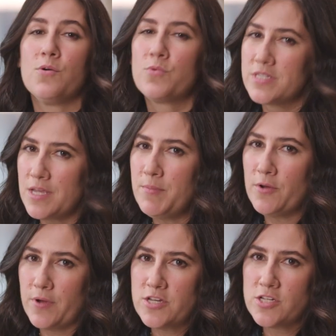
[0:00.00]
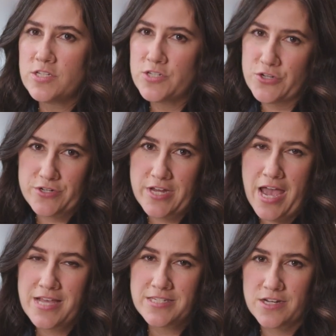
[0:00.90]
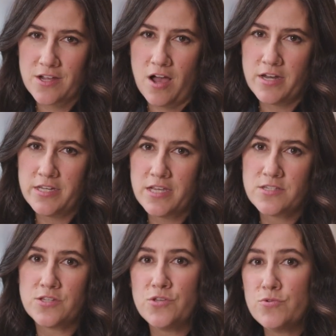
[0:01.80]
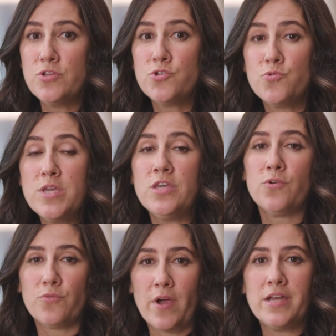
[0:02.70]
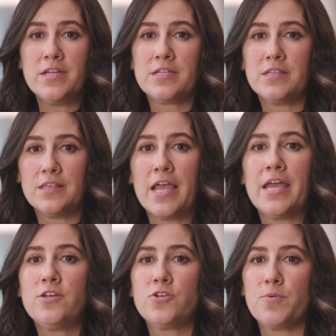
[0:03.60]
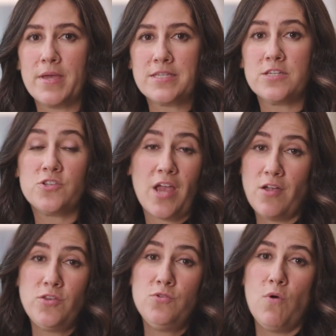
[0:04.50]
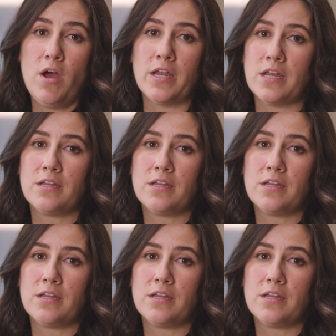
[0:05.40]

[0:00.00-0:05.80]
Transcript: With some iterations to your task and context, you can tweak your writing to land your message how you want it.